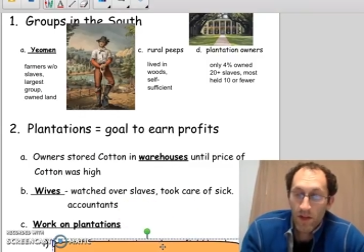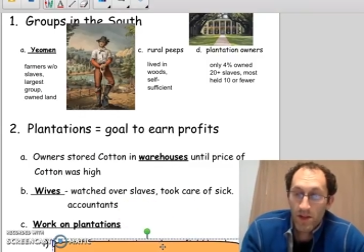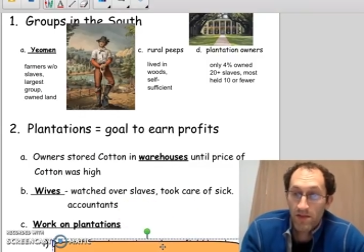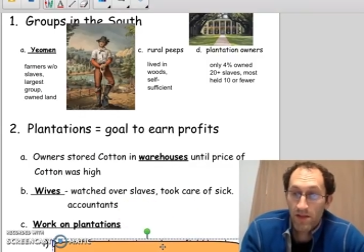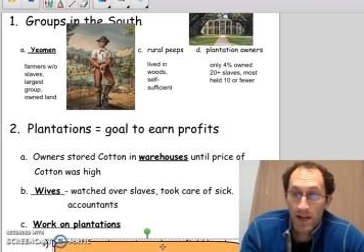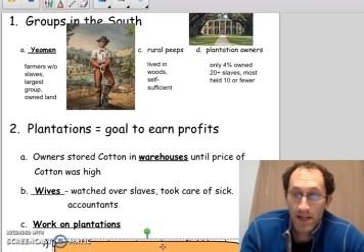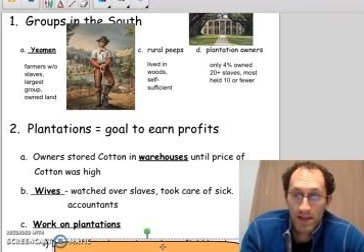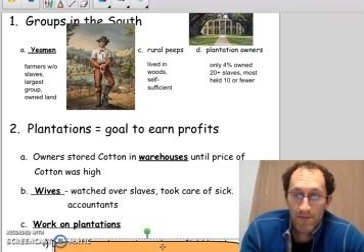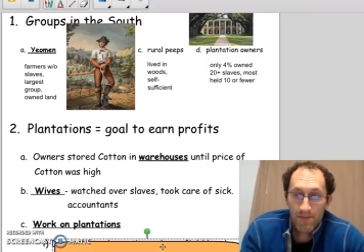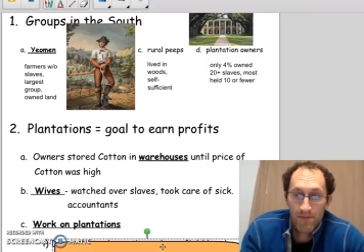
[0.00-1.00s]

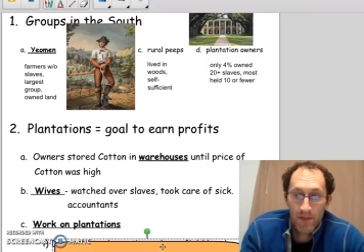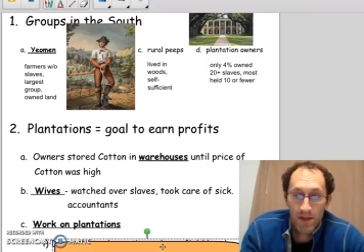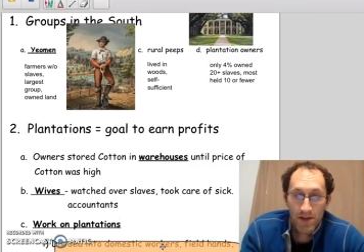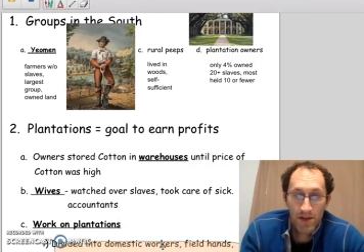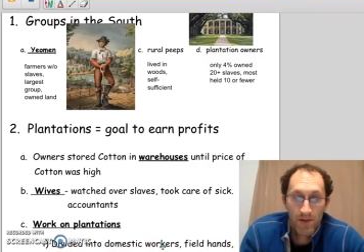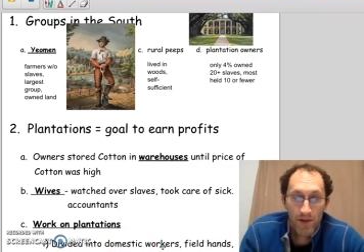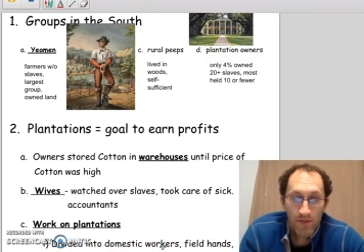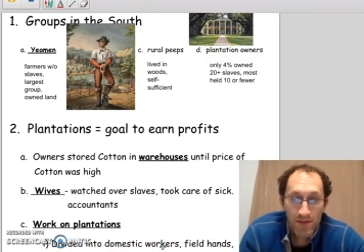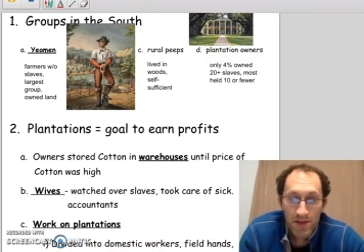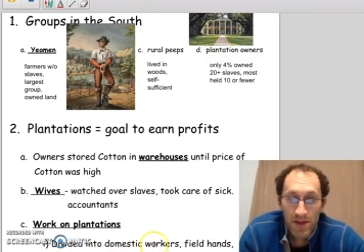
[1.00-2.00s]
divided into
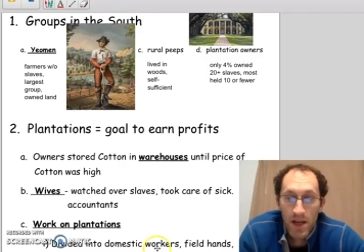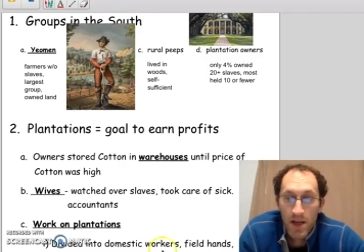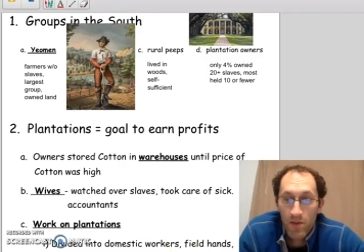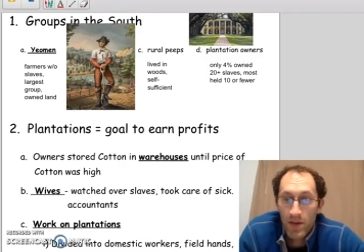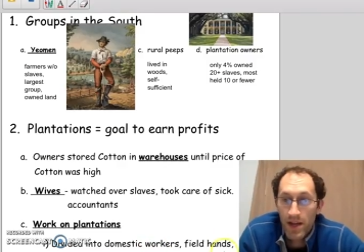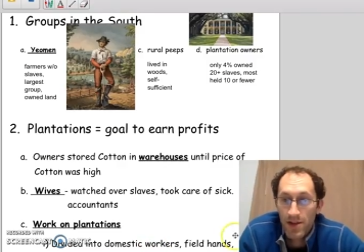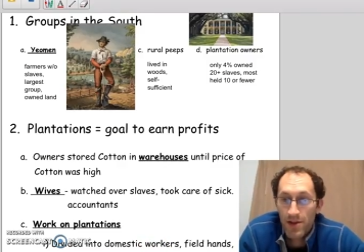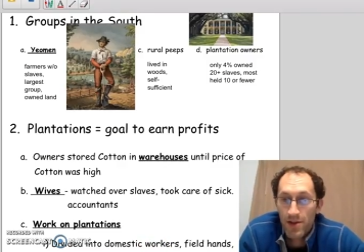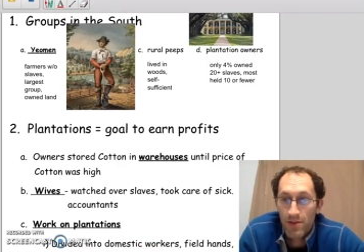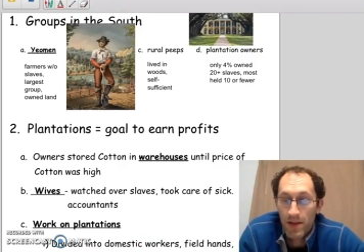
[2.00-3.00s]
groups. We had your
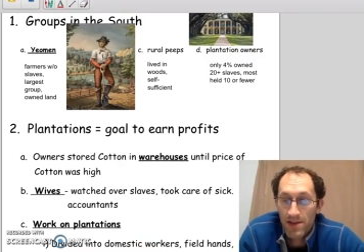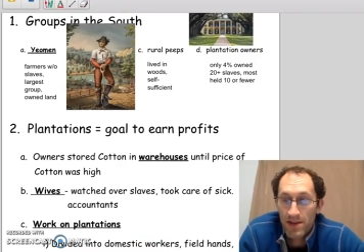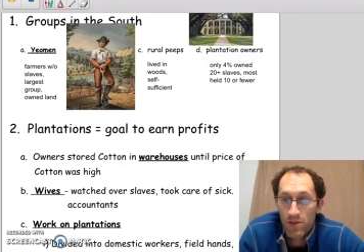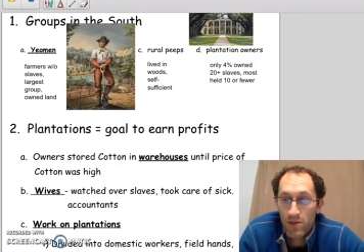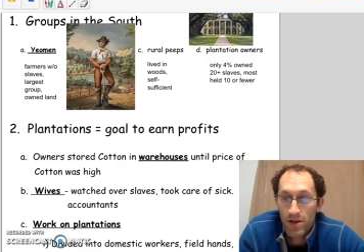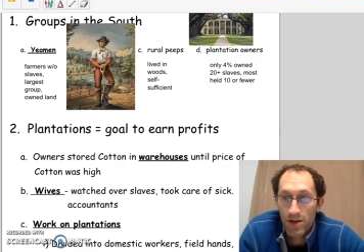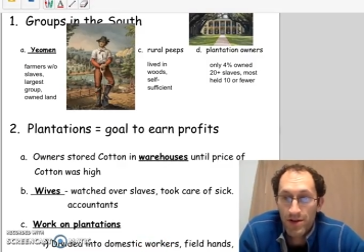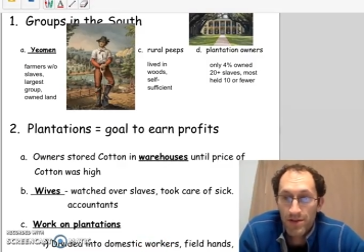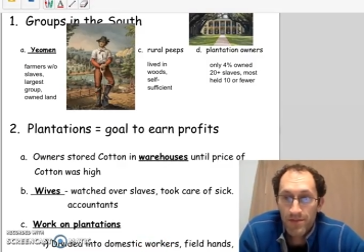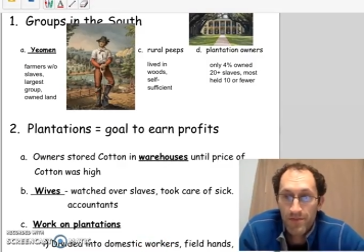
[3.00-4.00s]
domestic workers,